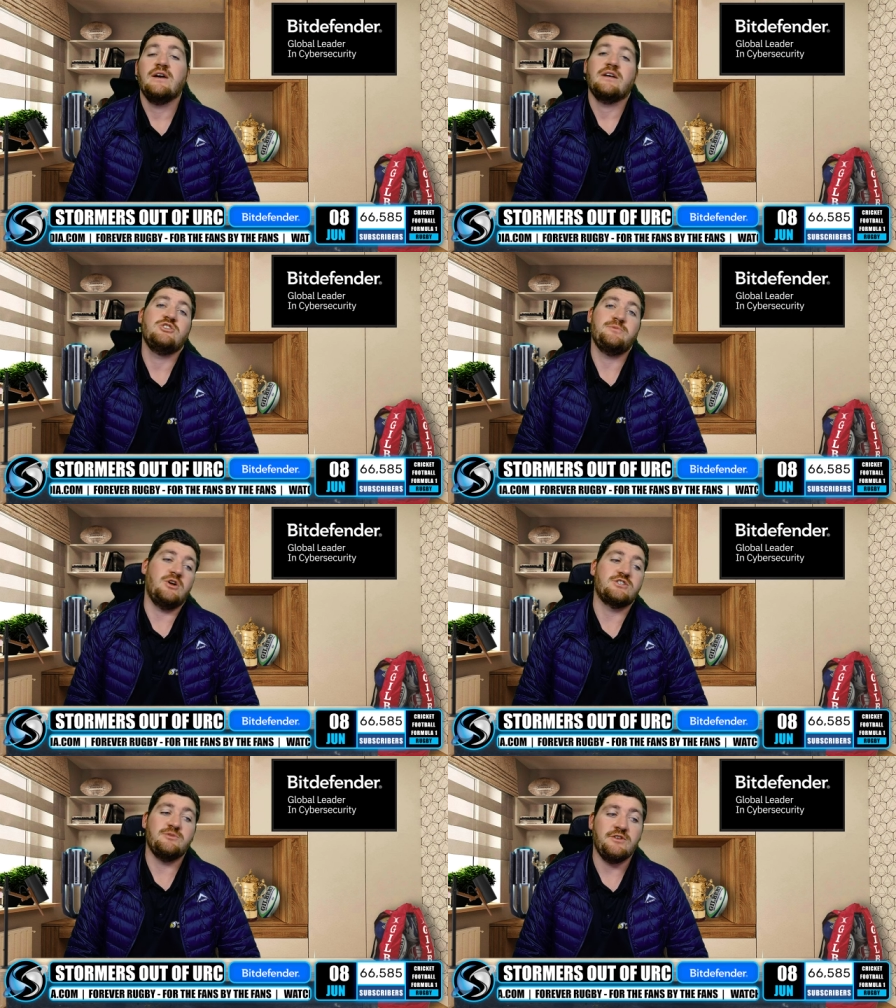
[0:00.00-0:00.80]

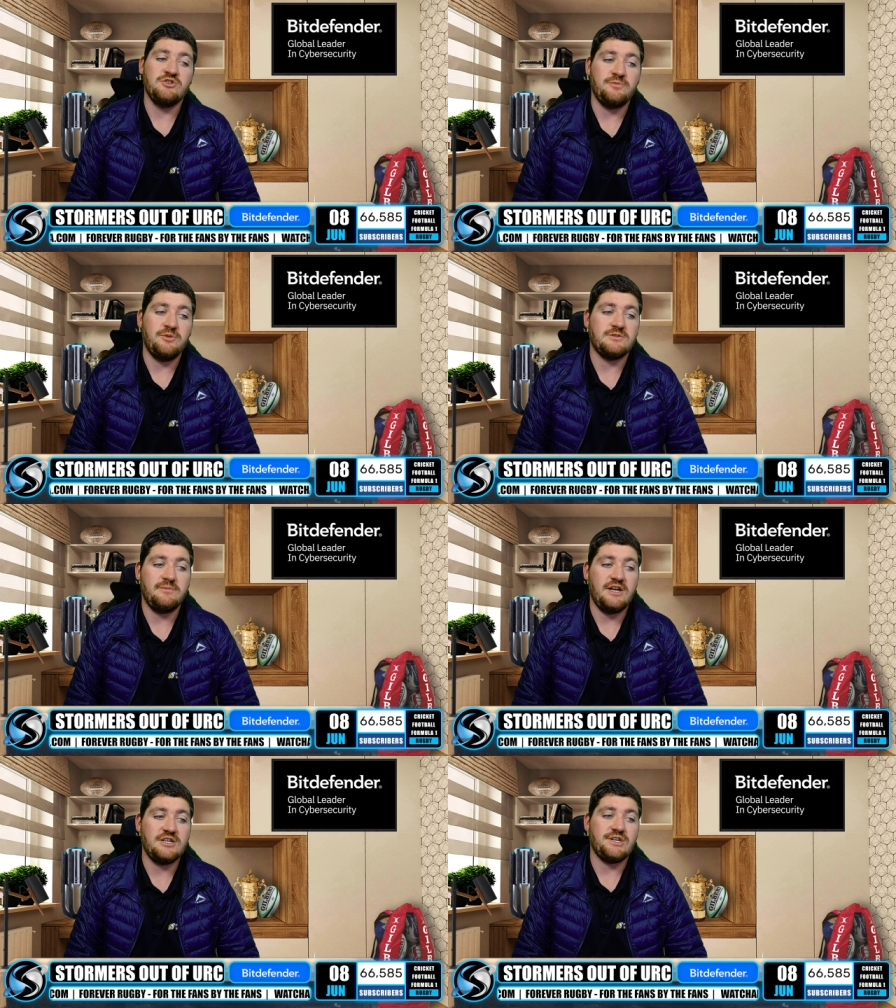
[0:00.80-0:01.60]
Tuipulotu, but it's Tuipulotu
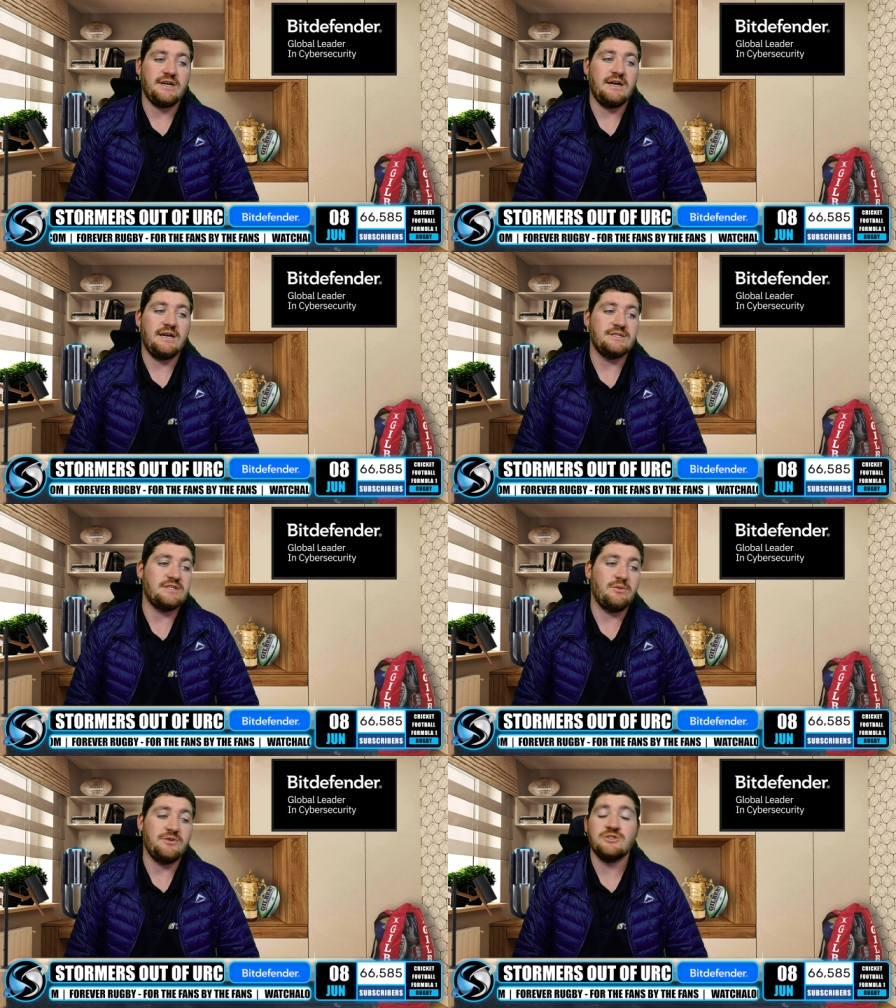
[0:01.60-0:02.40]
magic. And
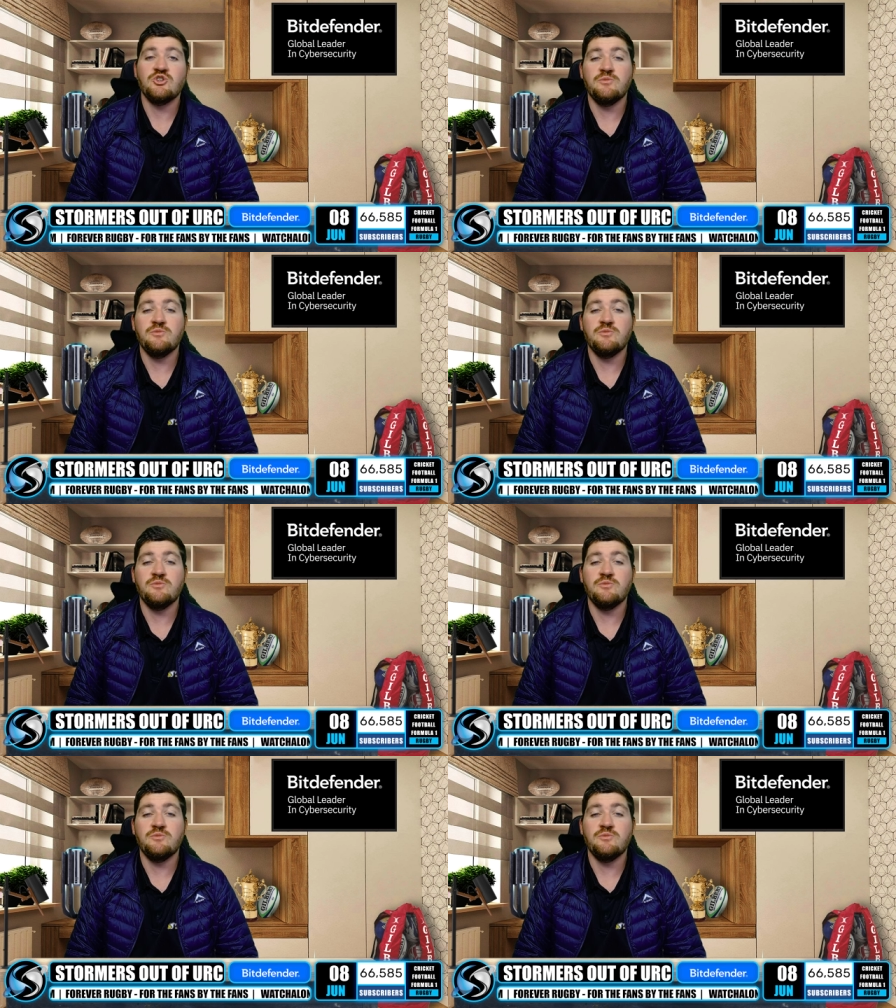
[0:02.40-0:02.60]
uh, within two